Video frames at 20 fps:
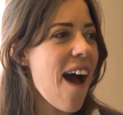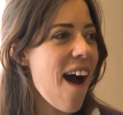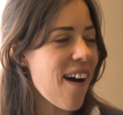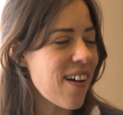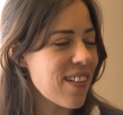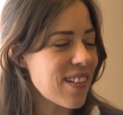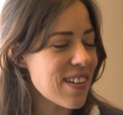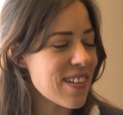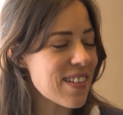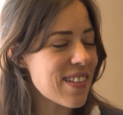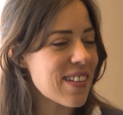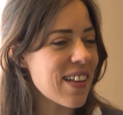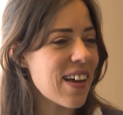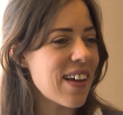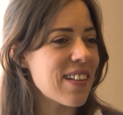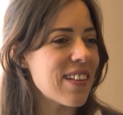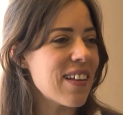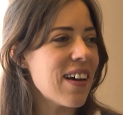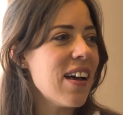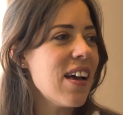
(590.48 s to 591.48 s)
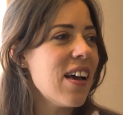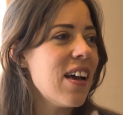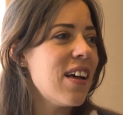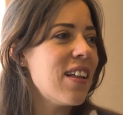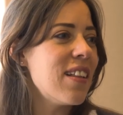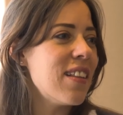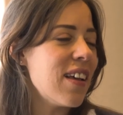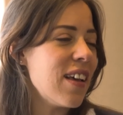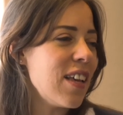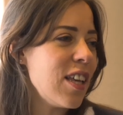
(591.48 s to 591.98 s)
understand
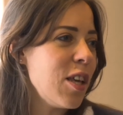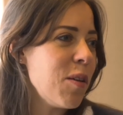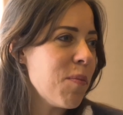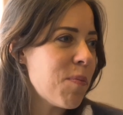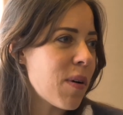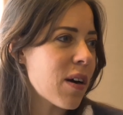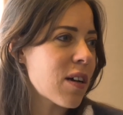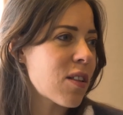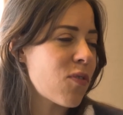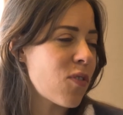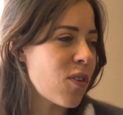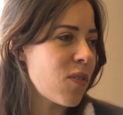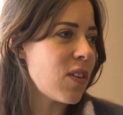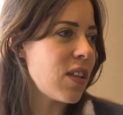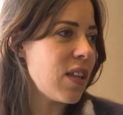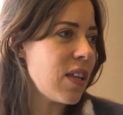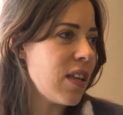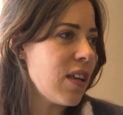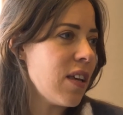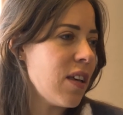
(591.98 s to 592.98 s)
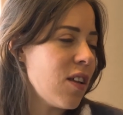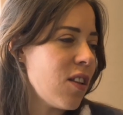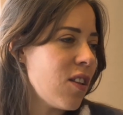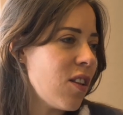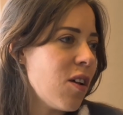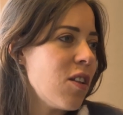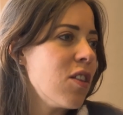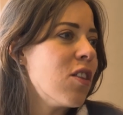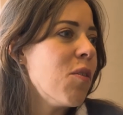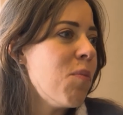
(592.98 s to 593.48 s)
the impact from
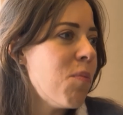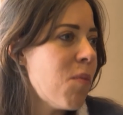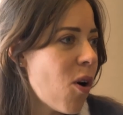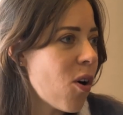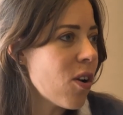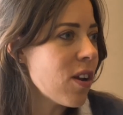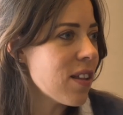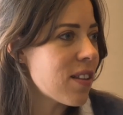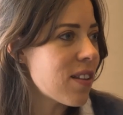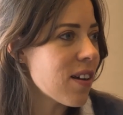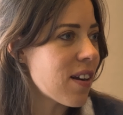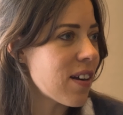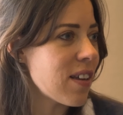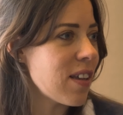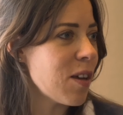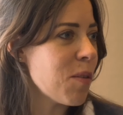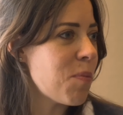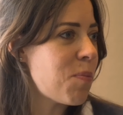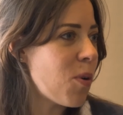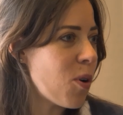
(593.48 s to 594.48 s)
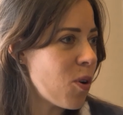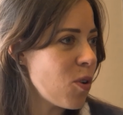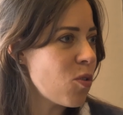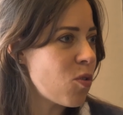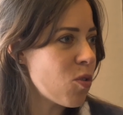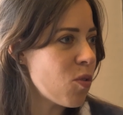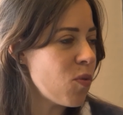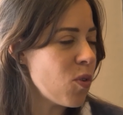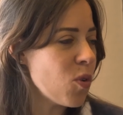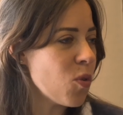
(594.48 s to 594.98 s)
the monetary
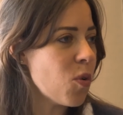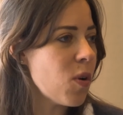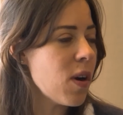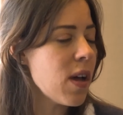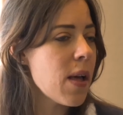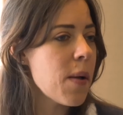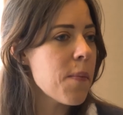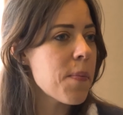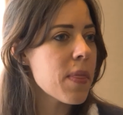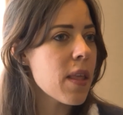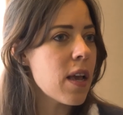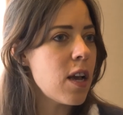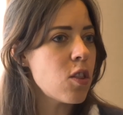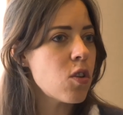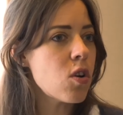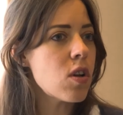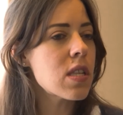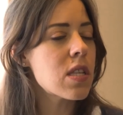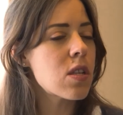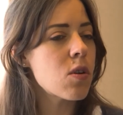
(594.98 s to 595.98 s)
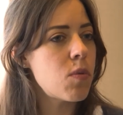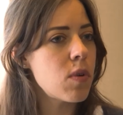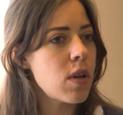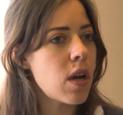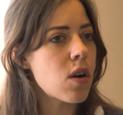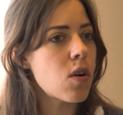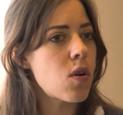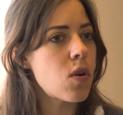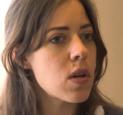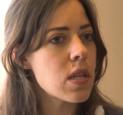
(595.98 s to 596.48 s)
point of view. And also we
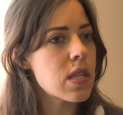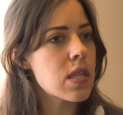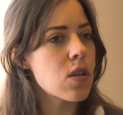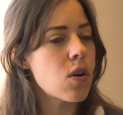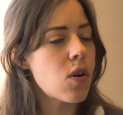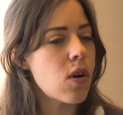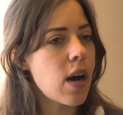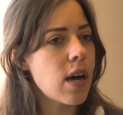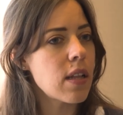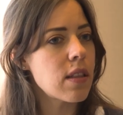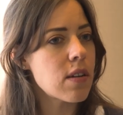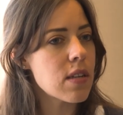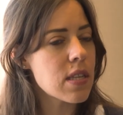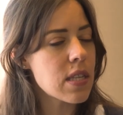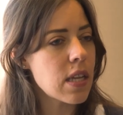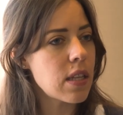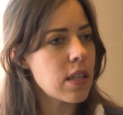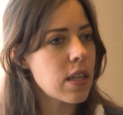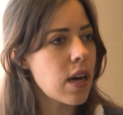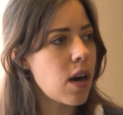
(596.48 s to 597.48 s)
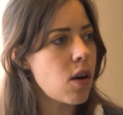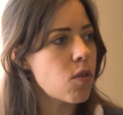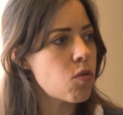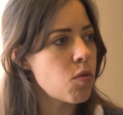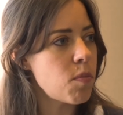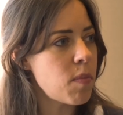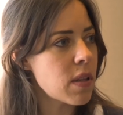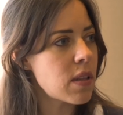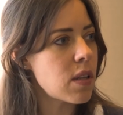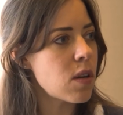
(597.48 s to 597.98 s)
are also understanding how
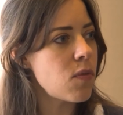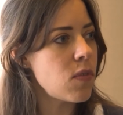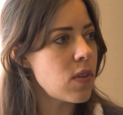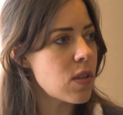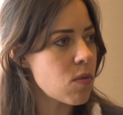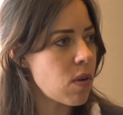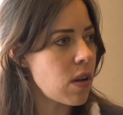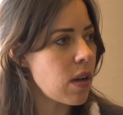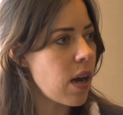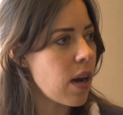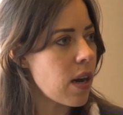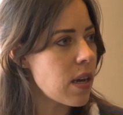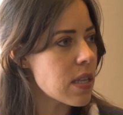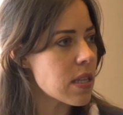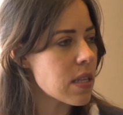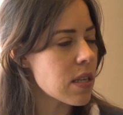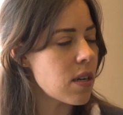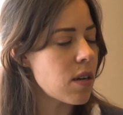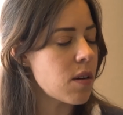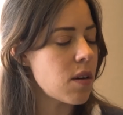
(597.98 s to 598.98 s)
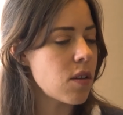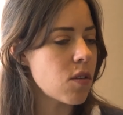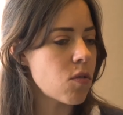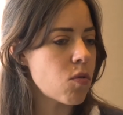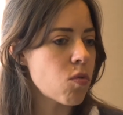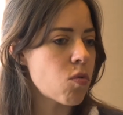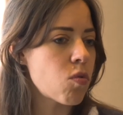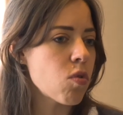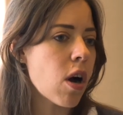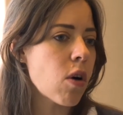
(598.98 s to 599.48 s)
to better visualize,
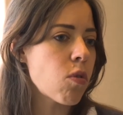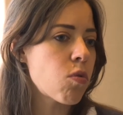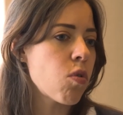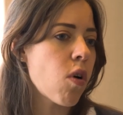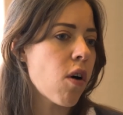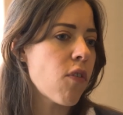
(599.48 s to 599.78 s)
how to